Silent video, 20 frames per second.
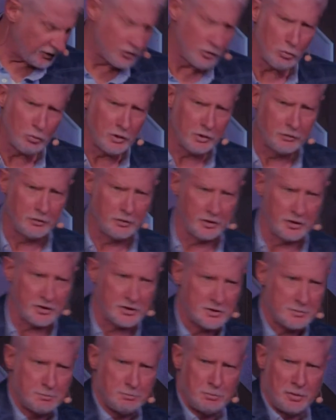the wilderness
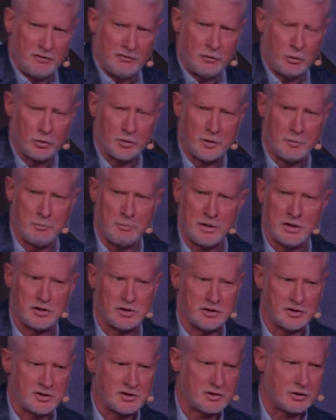before the
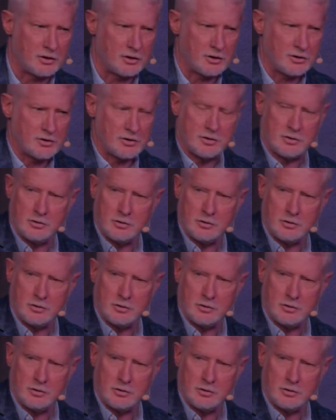mission starts.